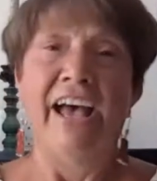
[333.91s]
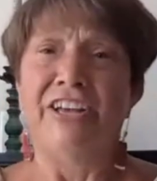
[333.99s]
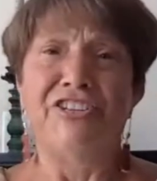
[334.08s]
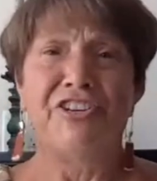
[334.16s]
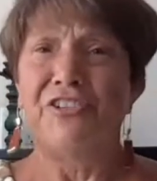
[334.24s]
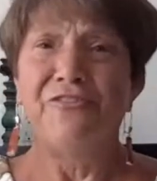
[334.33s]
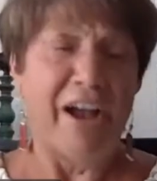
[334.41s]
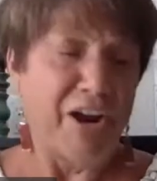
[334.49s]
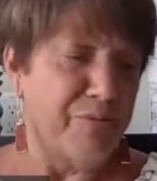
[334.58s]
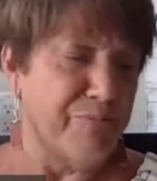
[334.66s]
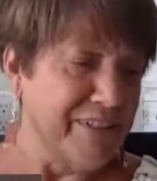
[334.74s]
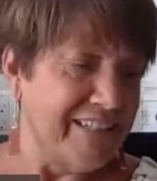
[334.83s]
a
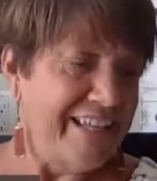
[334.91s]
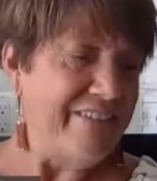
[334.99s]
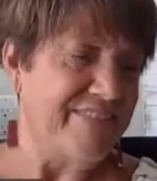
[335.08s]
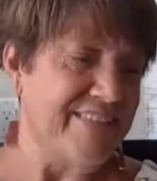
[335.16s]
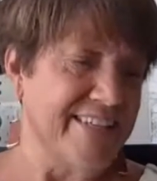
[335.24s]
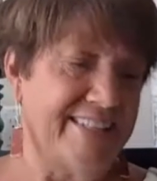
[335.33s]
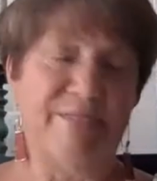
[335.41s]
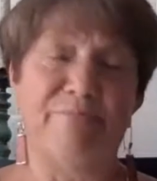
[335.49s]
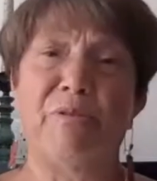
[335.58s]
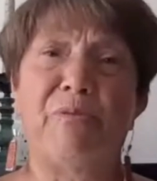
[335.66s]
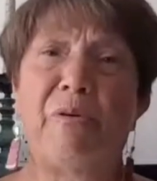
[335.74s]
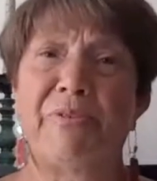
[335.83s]
surefire belief system
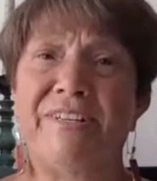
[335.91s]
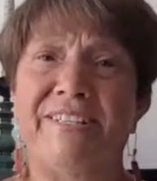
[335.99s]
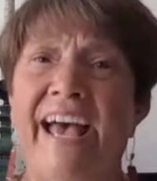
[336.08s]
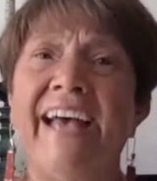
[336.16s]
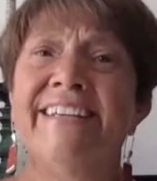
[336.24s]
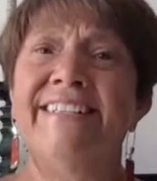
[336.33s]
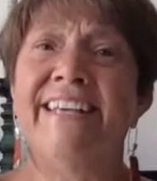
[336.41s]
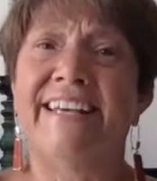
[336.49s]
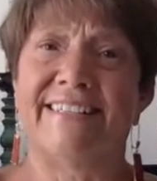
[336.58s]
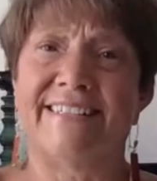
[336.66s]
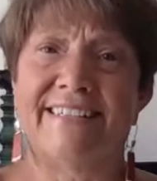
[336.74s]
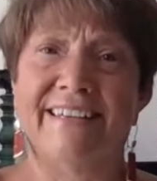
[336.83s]
that will protect
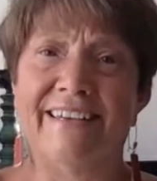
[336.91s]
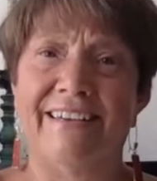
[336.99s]
us